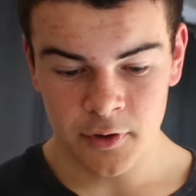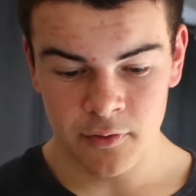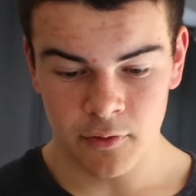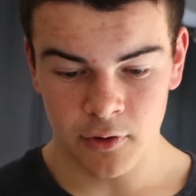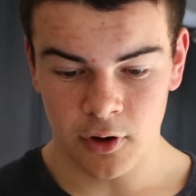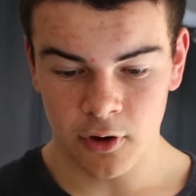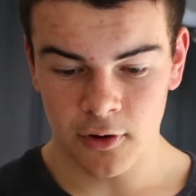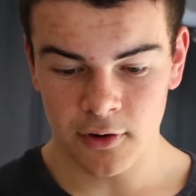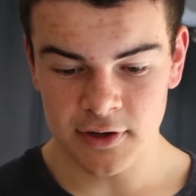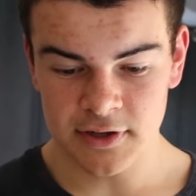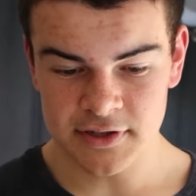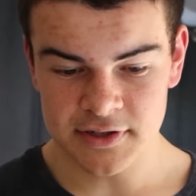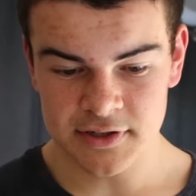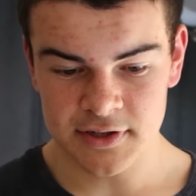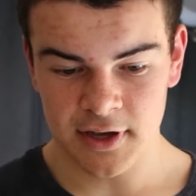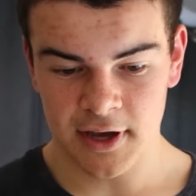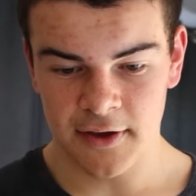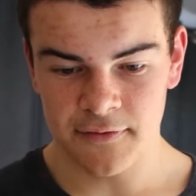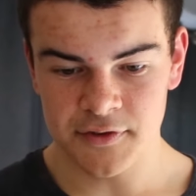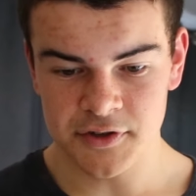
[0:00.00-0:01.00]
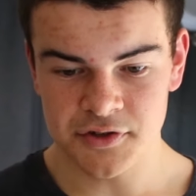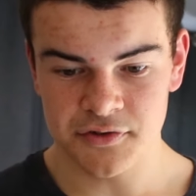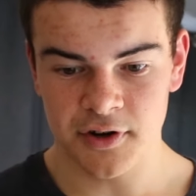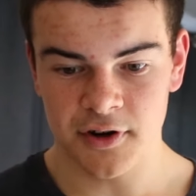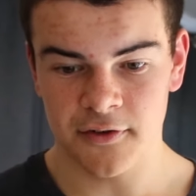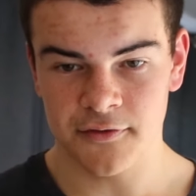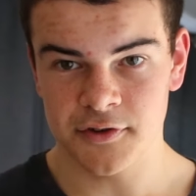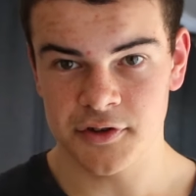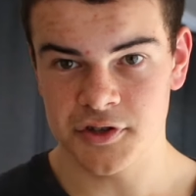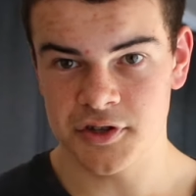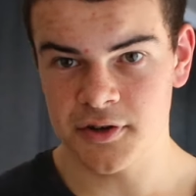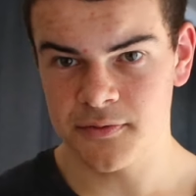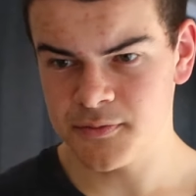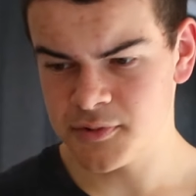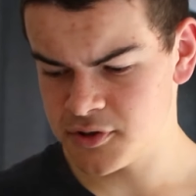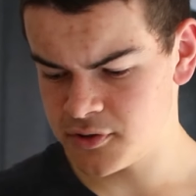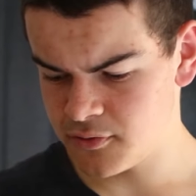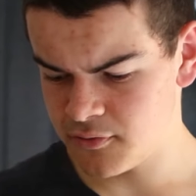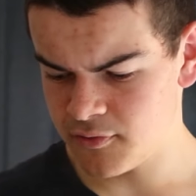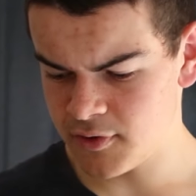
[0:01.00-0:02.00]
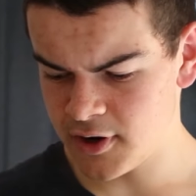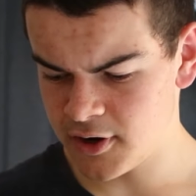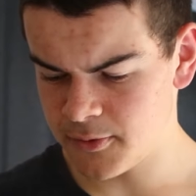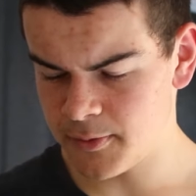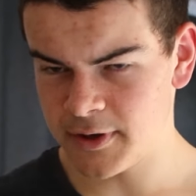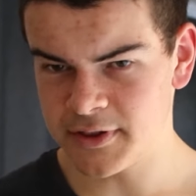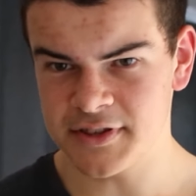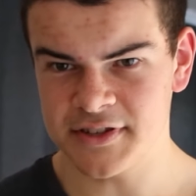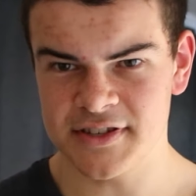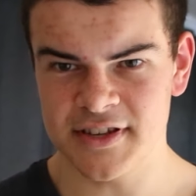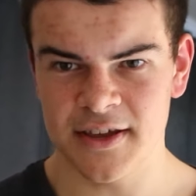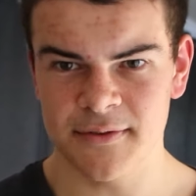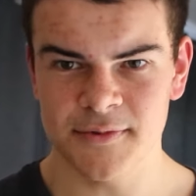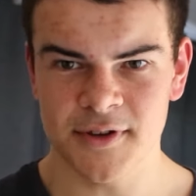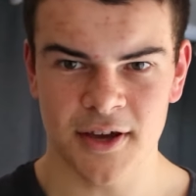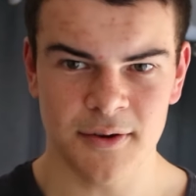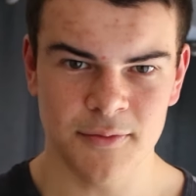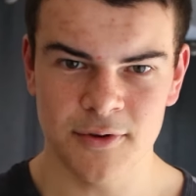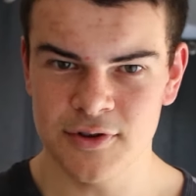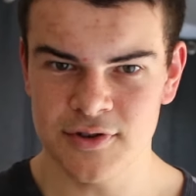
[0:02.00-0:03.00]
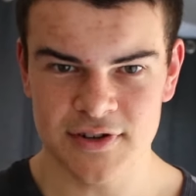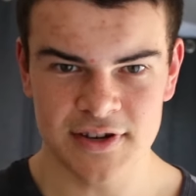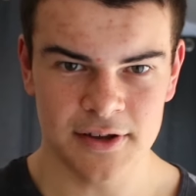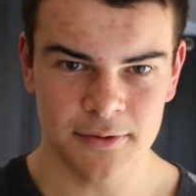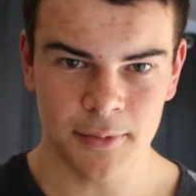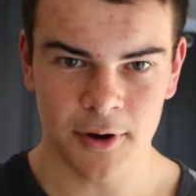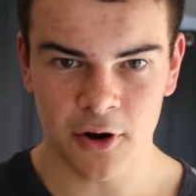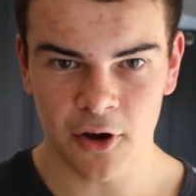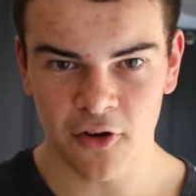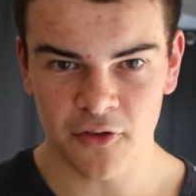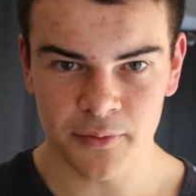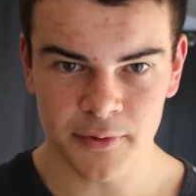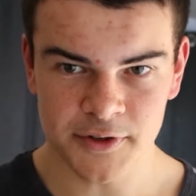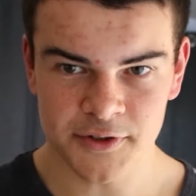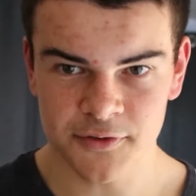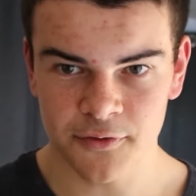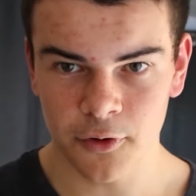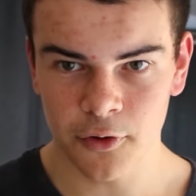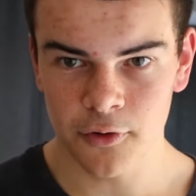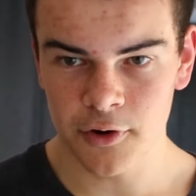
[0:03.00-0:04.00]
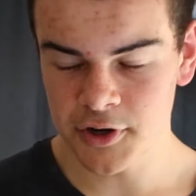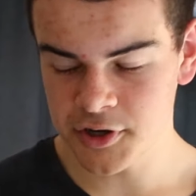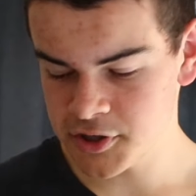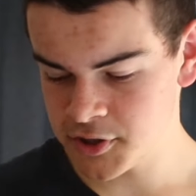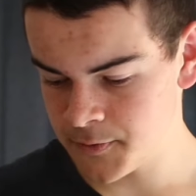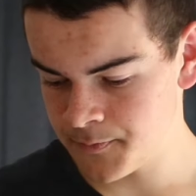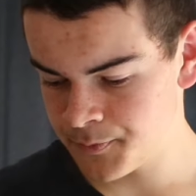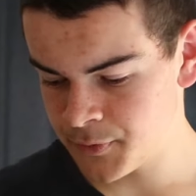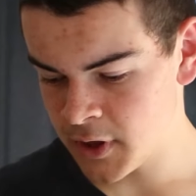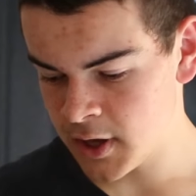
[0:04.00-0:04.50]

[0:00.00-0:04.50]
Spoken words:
regardless, I have this straight after gym, around about the same time, usually about 4:30ish.